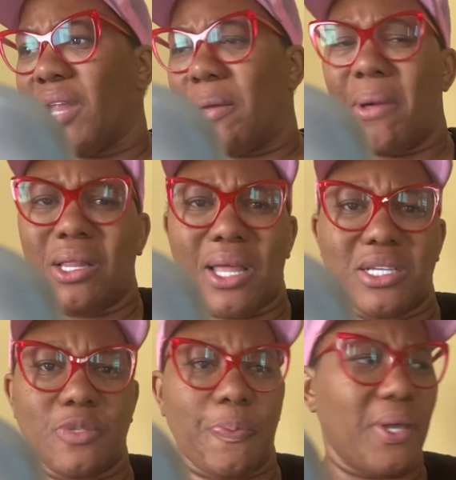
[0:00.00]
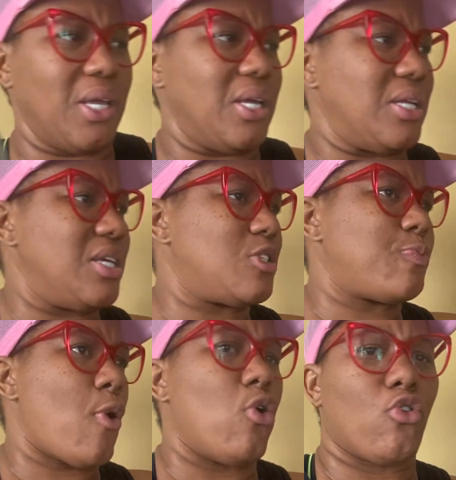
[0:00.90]
MLSP, this
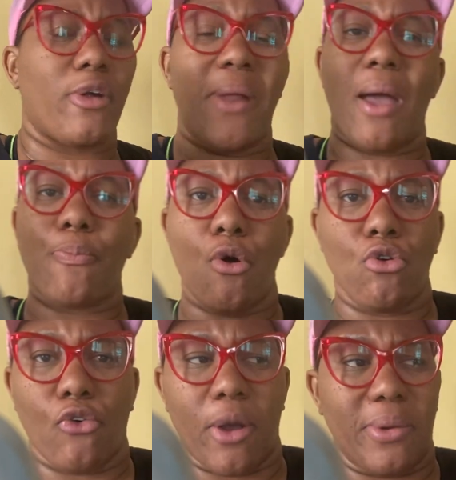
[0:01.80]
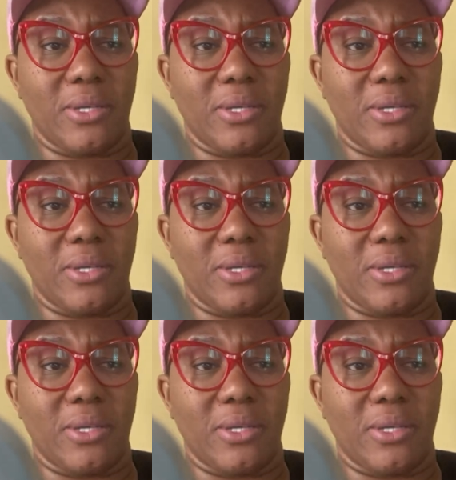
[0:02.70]
program, that program.